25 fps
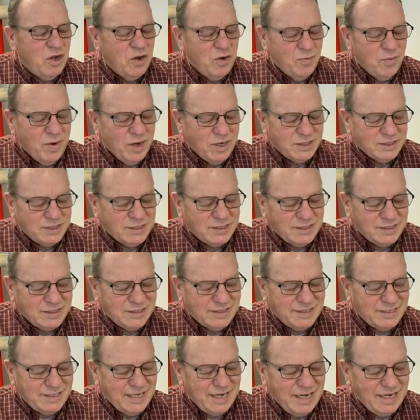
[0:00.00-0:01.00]
You must
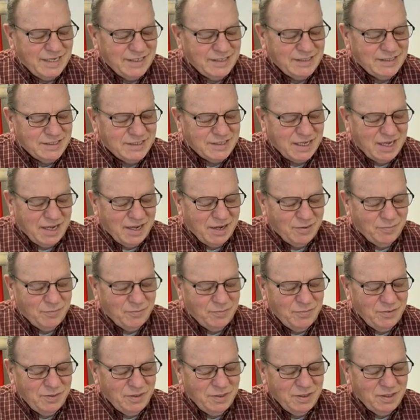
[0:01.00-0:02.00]
test
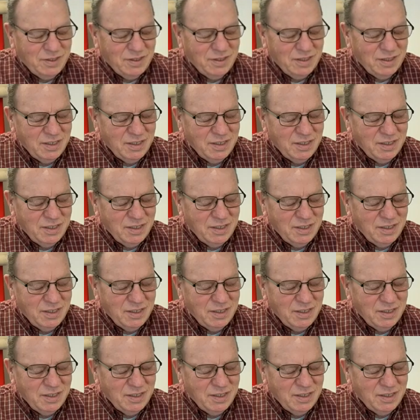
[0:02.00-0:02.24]
them